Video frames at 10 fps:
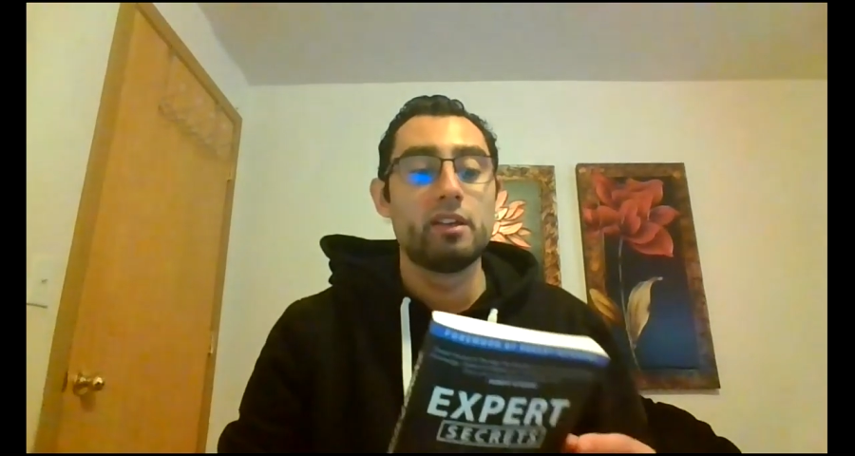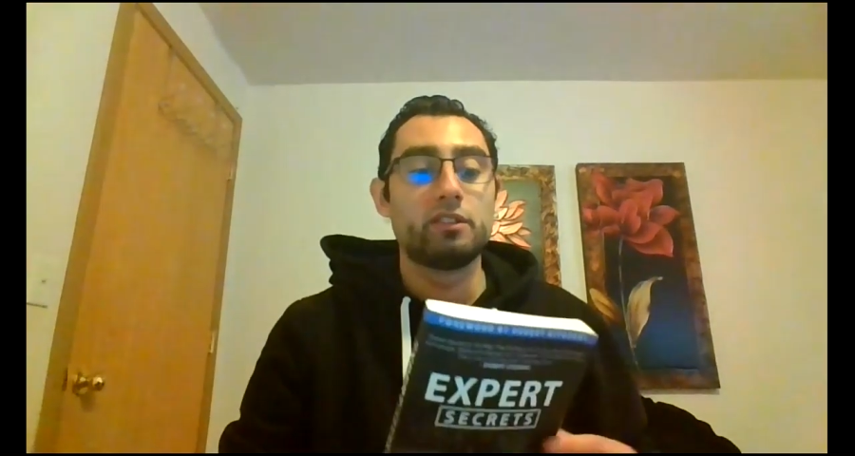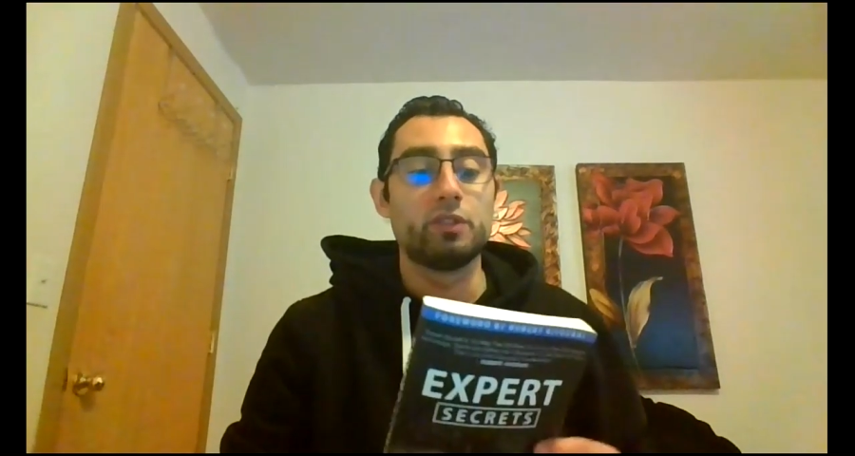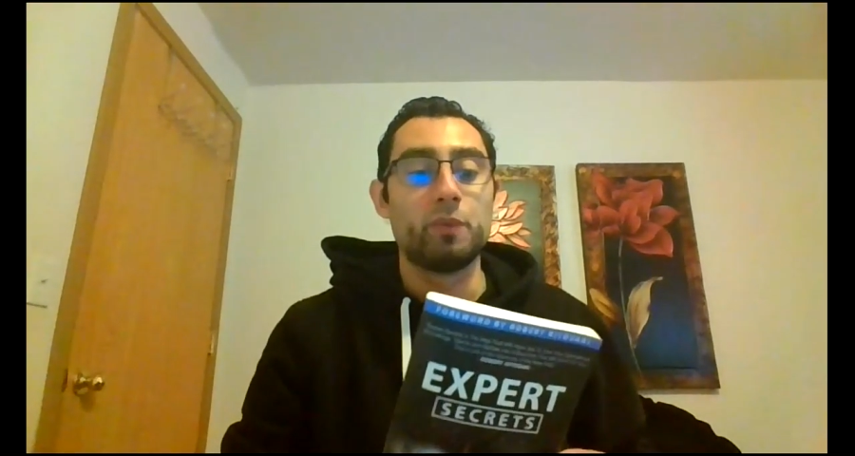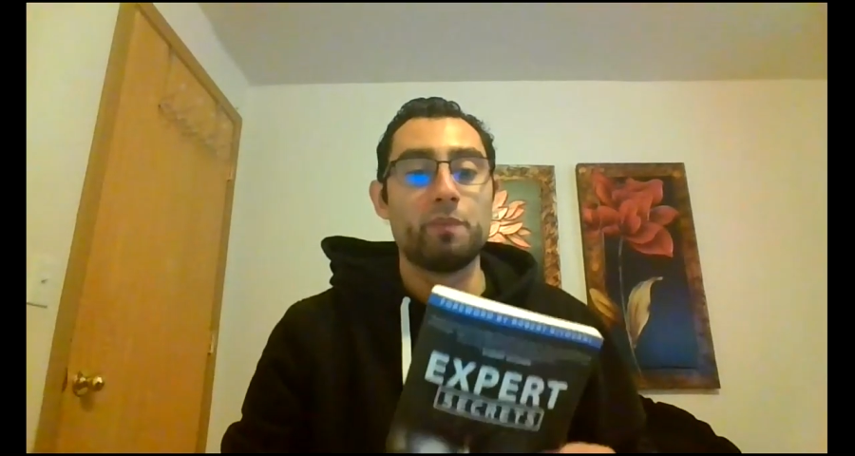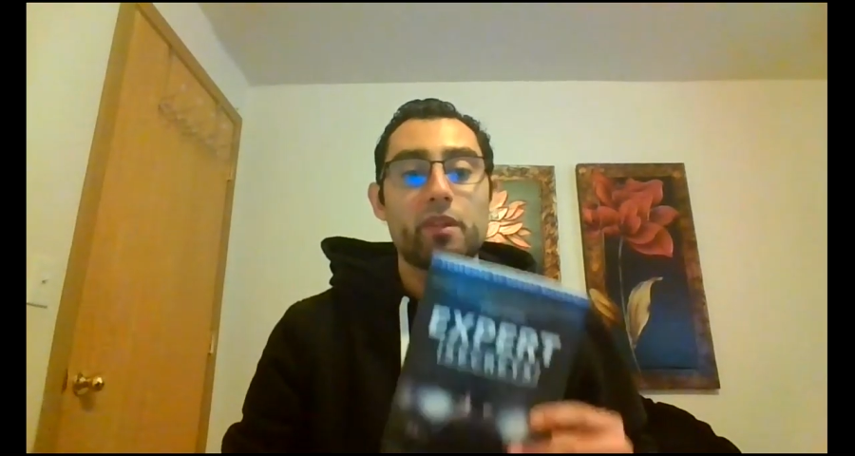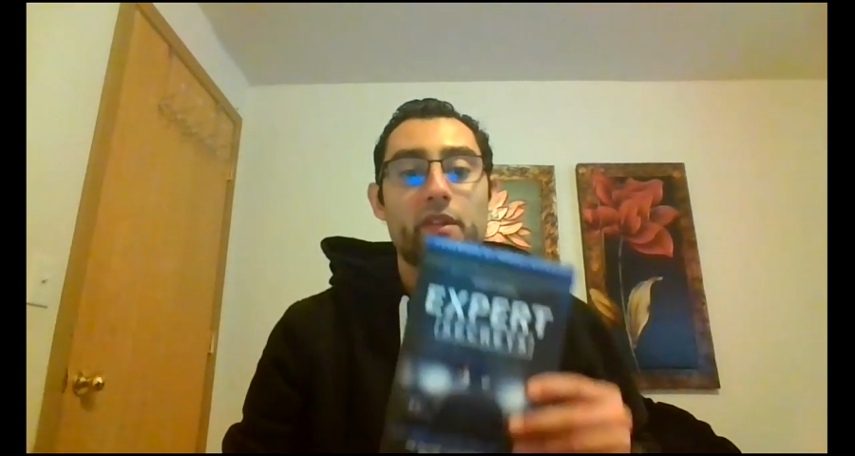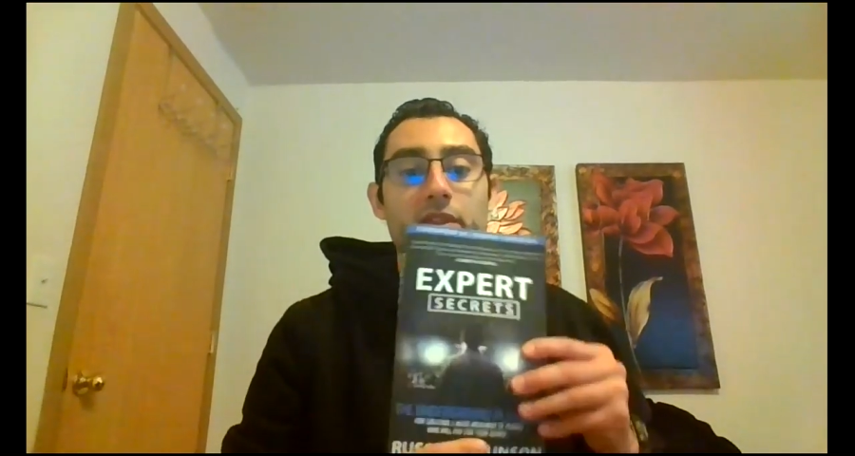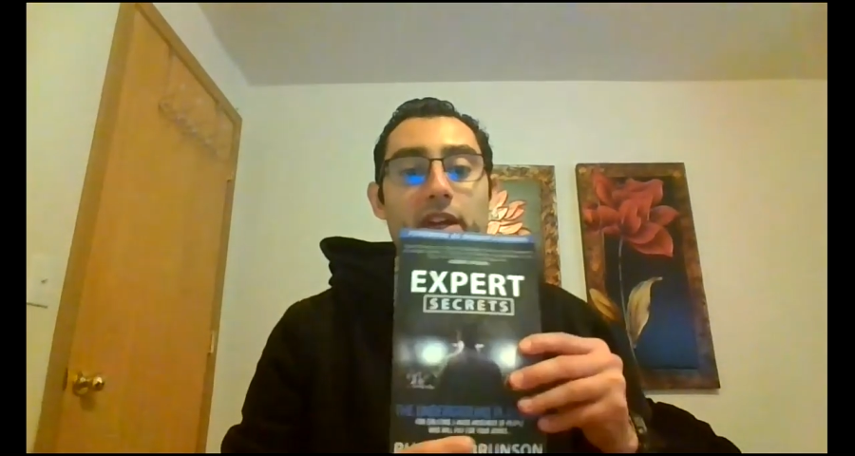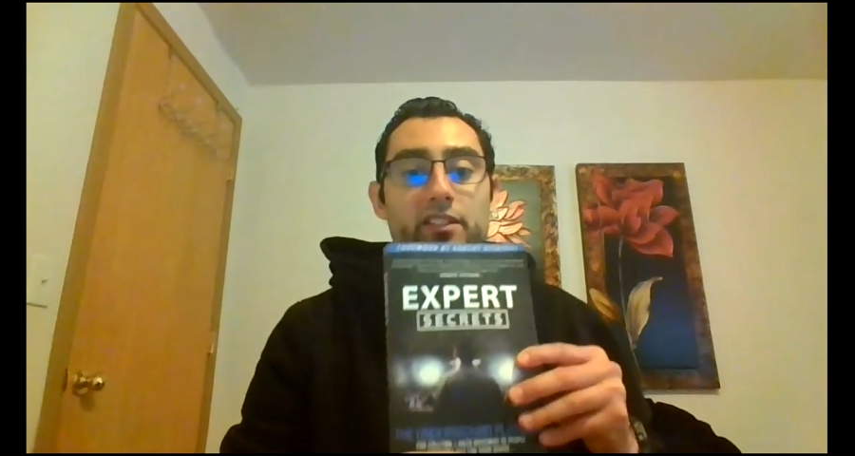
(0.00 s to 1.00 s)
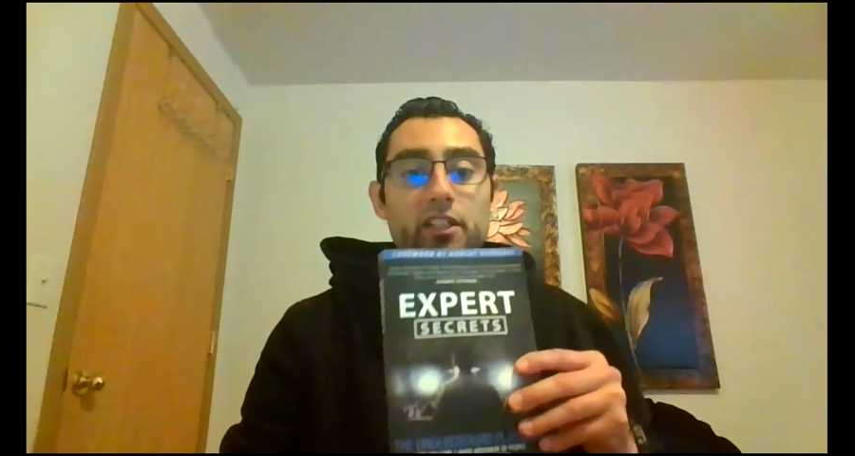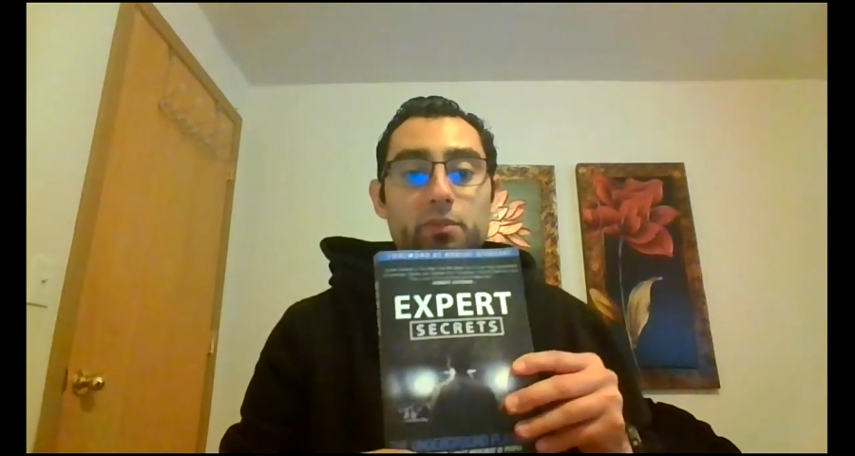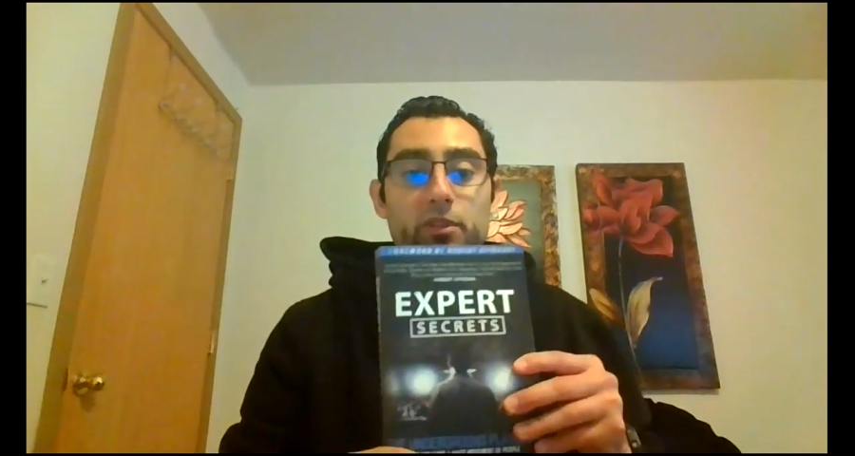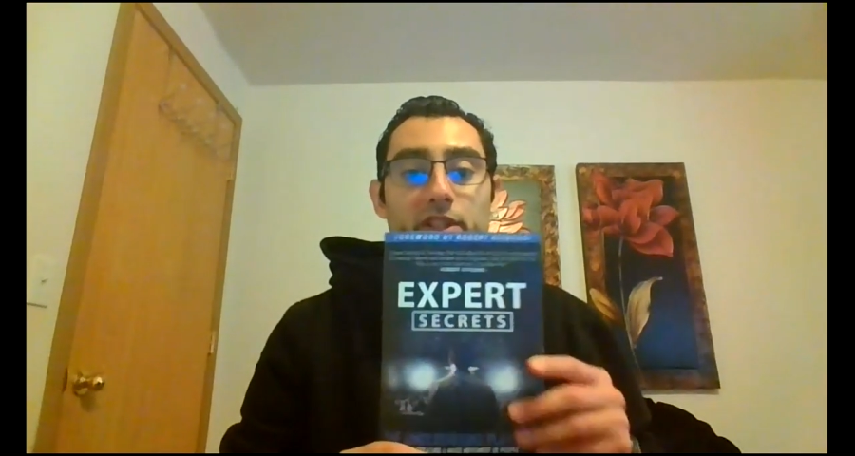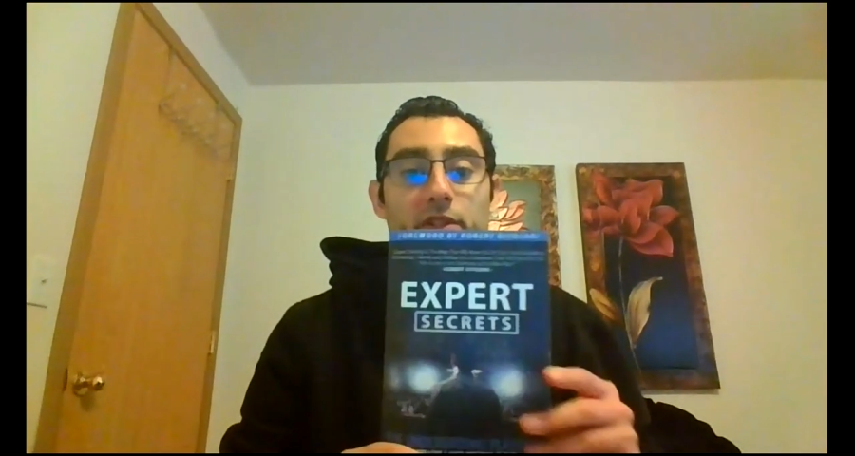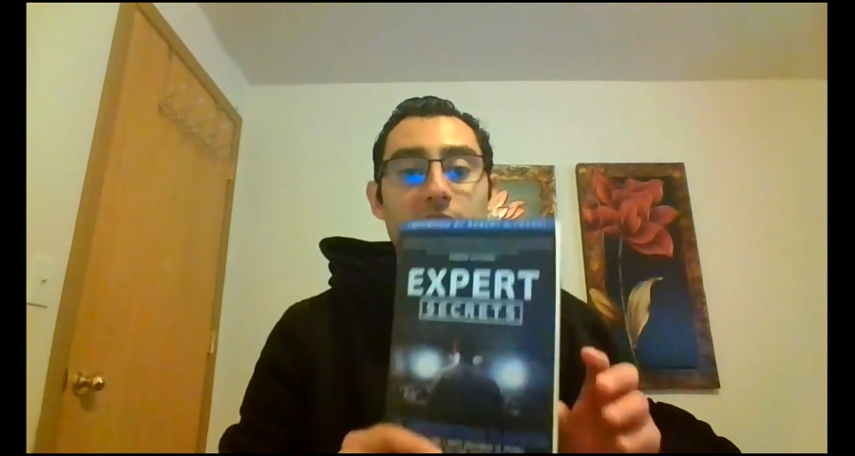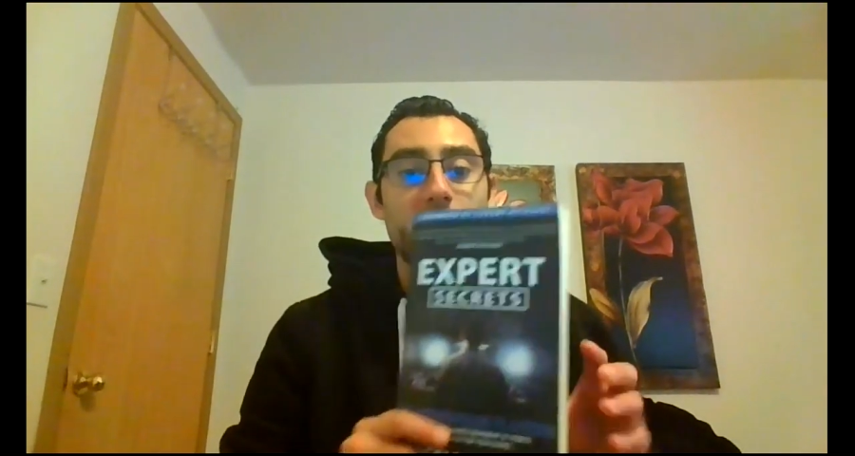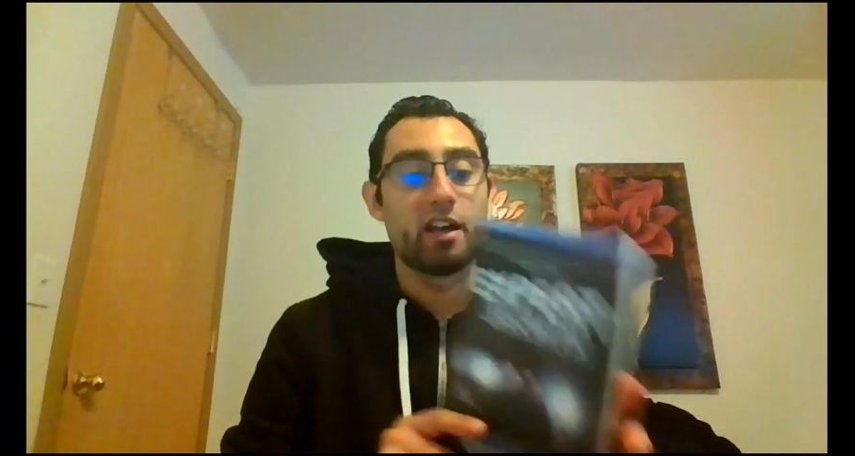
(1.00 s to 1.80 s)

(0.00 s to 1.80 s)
So that's Expert Secrets.